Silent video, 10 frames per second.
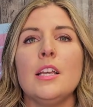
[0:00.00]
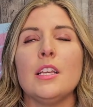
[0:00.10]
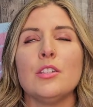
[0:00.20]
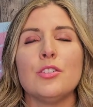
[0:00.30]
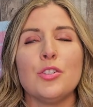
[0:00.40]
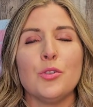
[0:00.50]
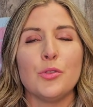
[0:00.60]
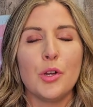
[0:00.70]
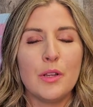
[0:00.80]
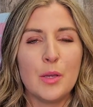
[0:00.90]
is to
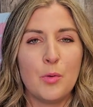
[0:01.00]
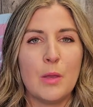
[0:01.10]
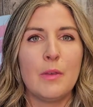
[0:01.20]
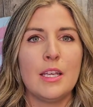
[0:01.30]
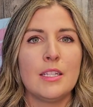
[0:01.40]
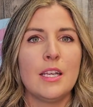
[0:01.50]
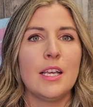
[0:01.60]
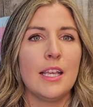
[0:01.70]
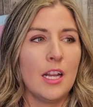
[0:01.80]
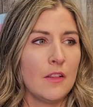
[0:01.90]
go to the appointment,
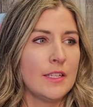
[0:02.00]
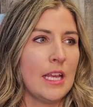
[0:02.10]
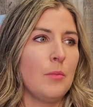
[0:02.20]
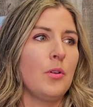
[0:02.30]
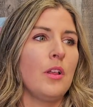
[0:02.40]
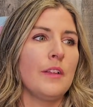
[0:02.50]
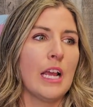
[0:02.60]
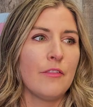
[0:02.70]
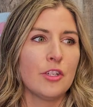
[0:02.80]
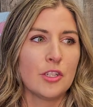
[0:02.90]
get on the table, and then
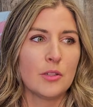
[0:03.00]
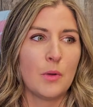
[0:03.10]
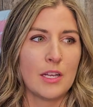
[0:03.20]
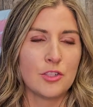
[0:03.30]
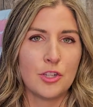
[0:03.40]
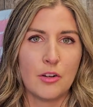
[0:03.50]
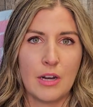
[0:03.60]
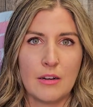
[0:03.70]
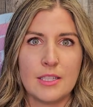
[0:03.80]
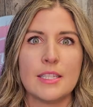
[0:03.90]
have your waxer turn
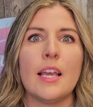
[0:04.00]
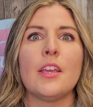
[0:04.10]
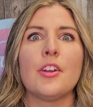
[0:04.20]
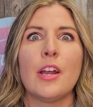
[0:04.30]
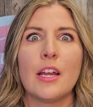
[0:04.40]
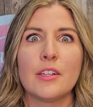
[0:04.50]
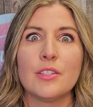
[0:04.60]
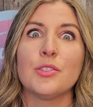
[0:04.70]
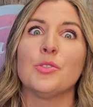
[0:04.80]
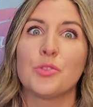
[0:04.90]
around and say, your hair
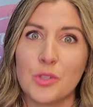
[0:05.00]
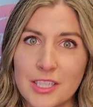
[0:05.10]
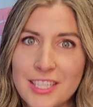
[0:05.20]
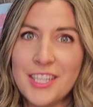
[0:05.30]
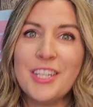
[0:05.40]
is too short.